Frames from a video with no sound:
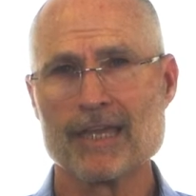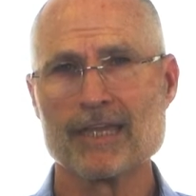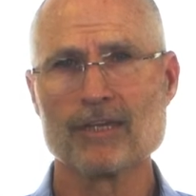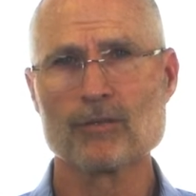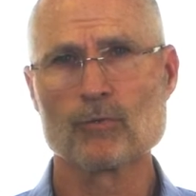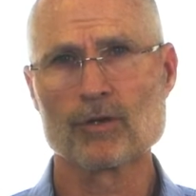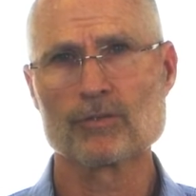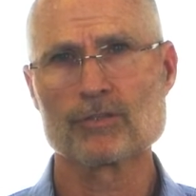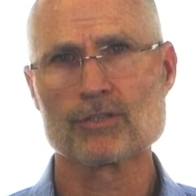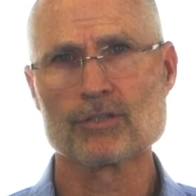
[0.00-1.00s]
In other
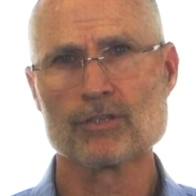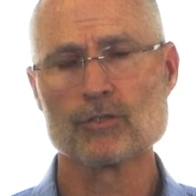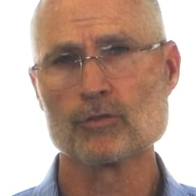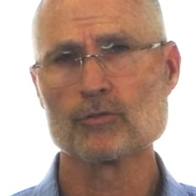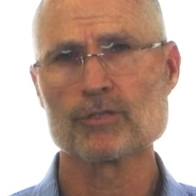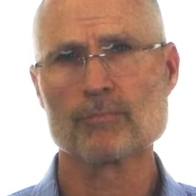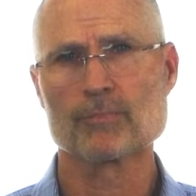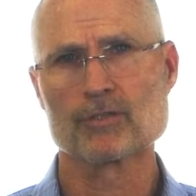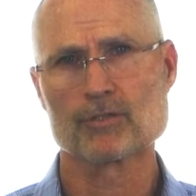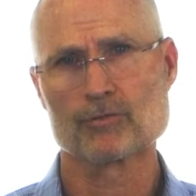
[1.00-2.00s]
words, you do
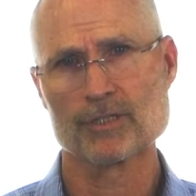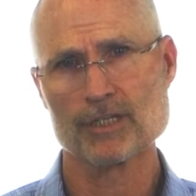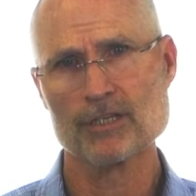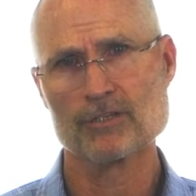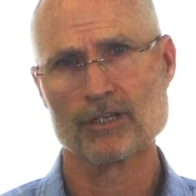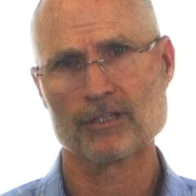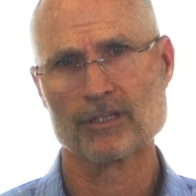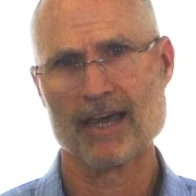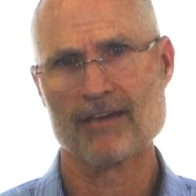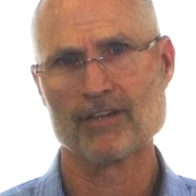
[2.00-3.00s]
something strategic to
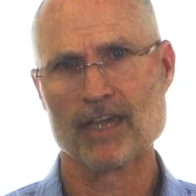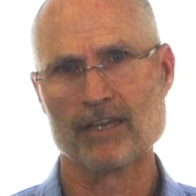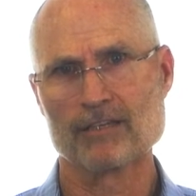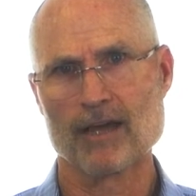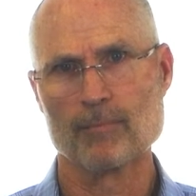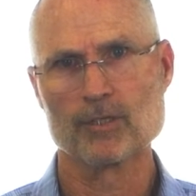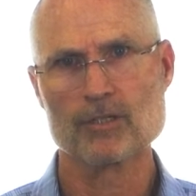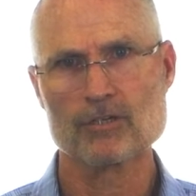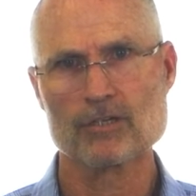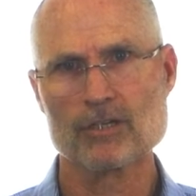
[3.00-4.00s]
navigate
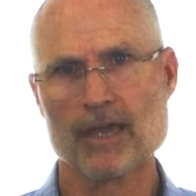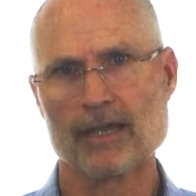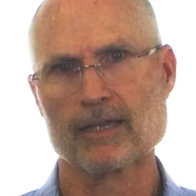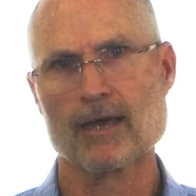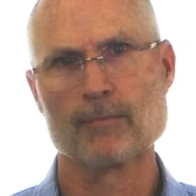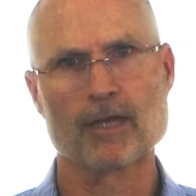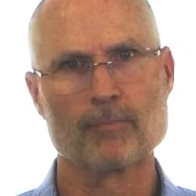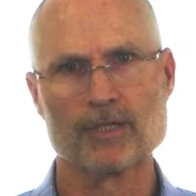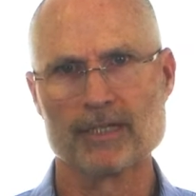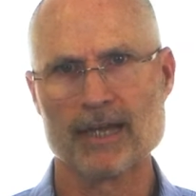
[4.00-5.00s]
competition, economic
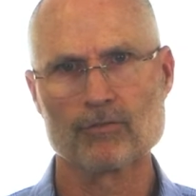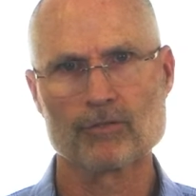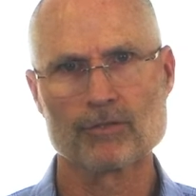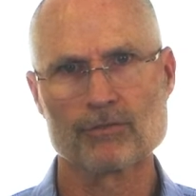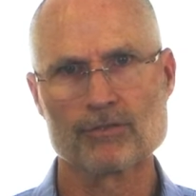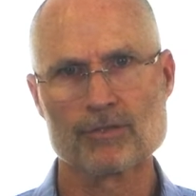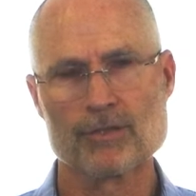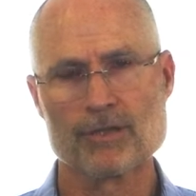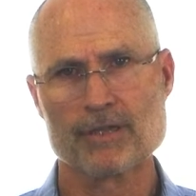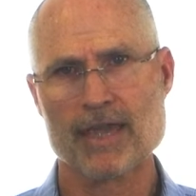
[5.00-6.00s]
up and downturns,
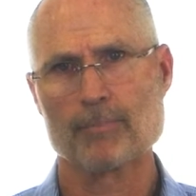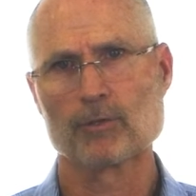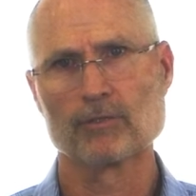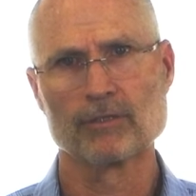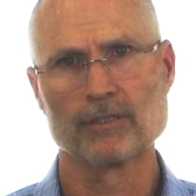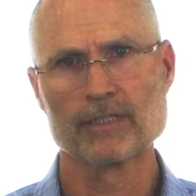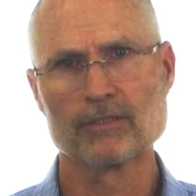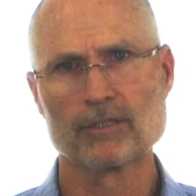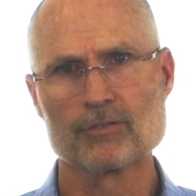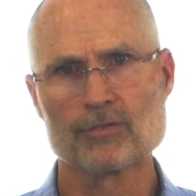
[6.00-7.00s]
capital and
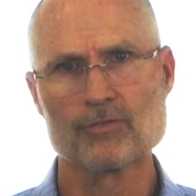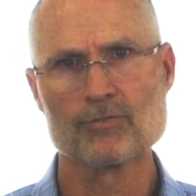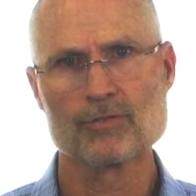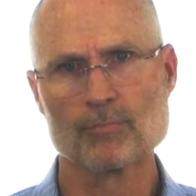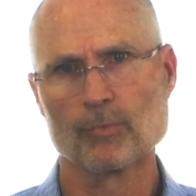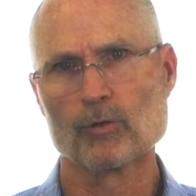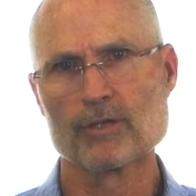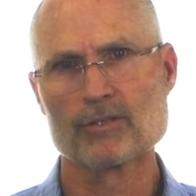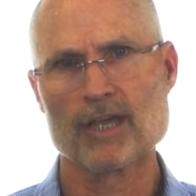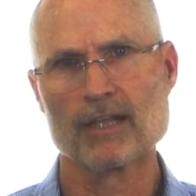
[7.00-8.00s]
legal issues,
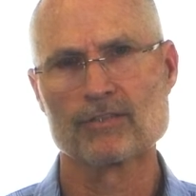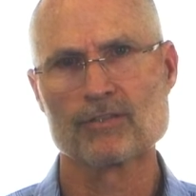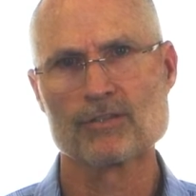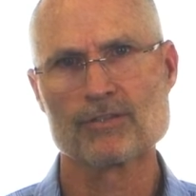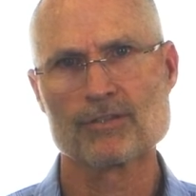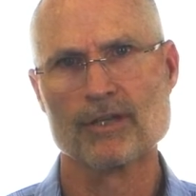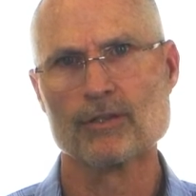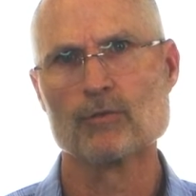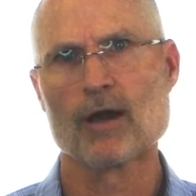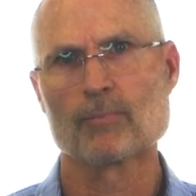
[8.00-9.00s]
employee challenges, and
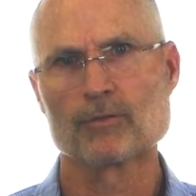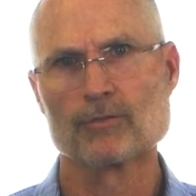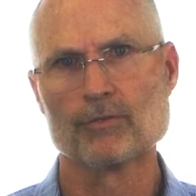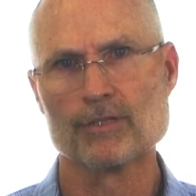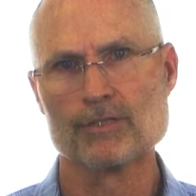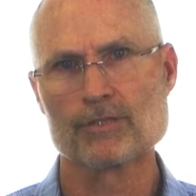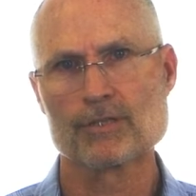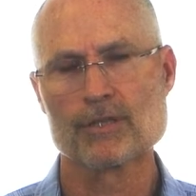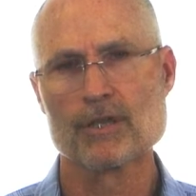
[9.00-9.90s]
new opportunities.